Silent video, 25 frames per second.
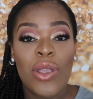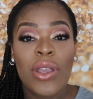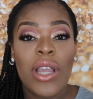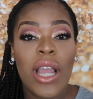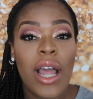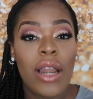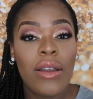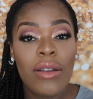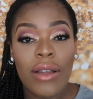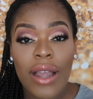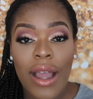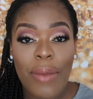
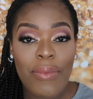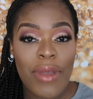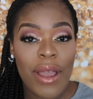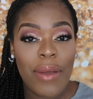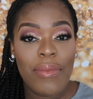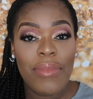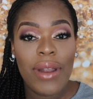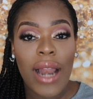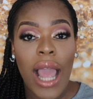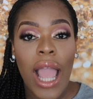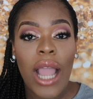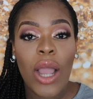You can look at
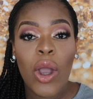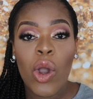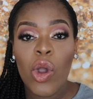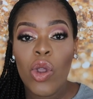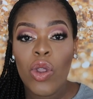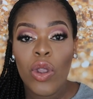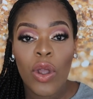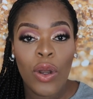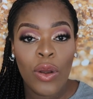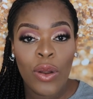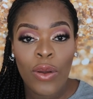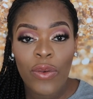me and be like,
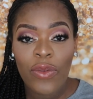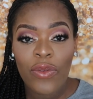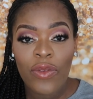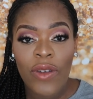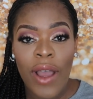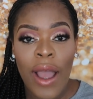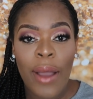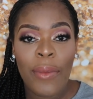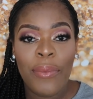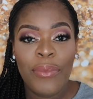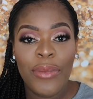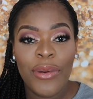oh, you're
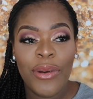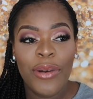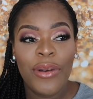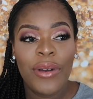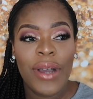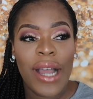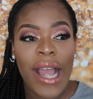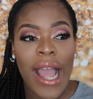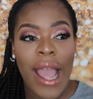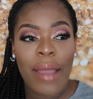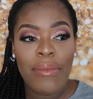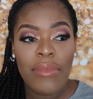not fat.
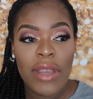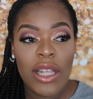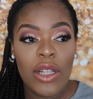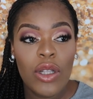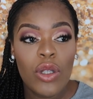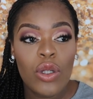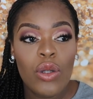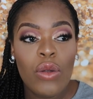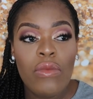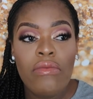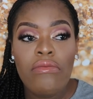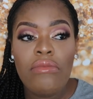But I
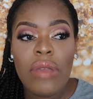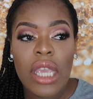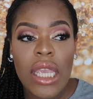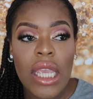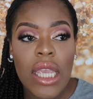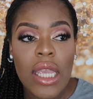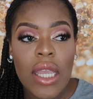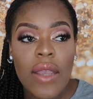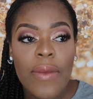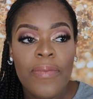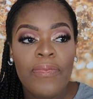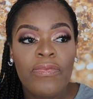mean, to
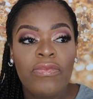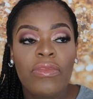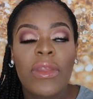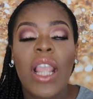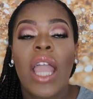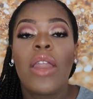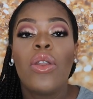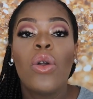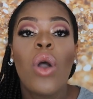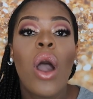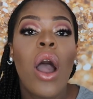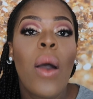me,
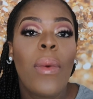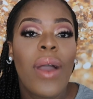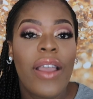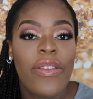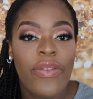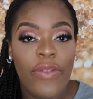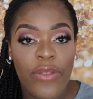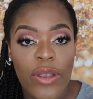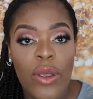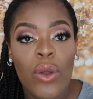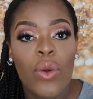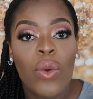I know how
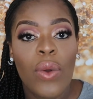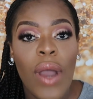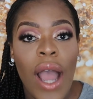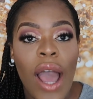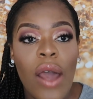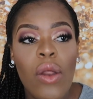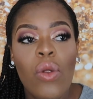I feel.